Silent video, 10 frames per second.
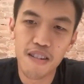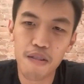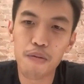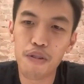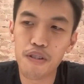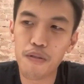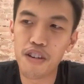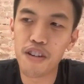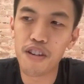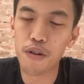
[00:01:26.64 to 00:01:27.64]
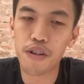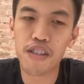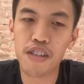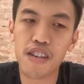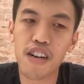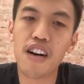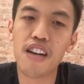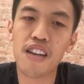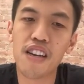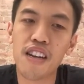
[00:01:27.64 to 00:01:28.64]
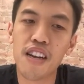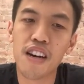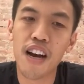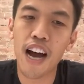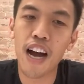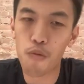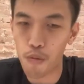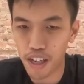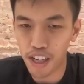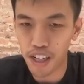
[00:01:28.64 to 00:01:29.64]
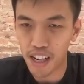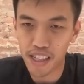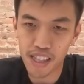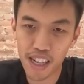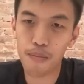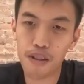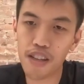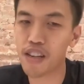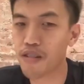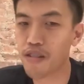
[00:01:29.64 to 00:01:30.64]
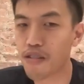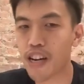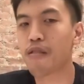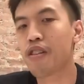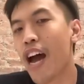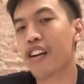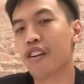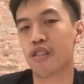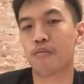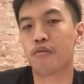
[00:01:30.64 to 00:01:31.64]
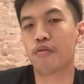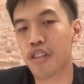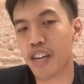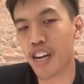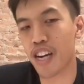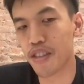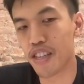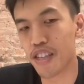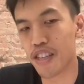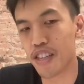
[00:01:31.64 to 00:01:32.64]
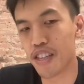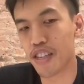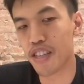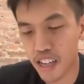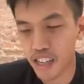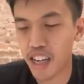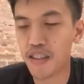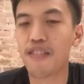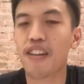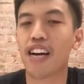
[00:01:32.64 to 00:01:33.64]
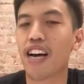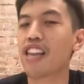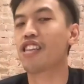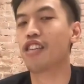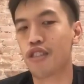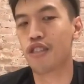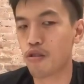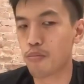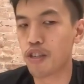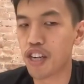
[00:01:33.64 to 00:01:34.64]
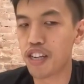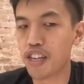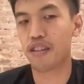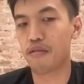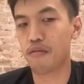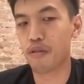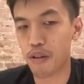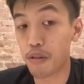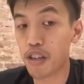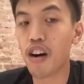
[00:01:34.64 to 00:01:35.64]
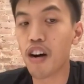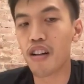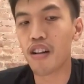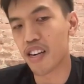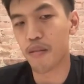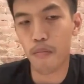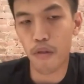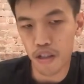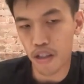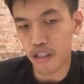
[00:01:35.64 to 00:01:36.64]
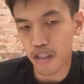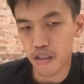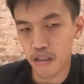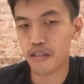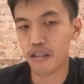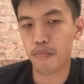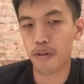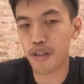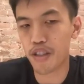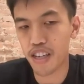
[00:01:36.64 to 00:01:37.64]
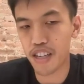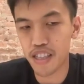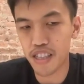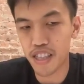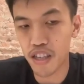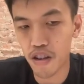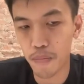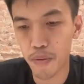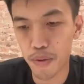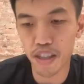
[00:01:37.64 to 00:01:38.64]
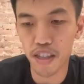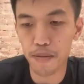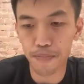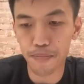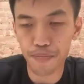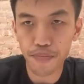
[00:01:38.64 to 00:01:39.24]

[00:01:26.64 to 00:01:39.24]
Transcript: we would want to focus on how we as Hyperlane, or how attackers using Hyperlane, can kind of like unleash the superchain with what we call like modular or permissionless interoperability.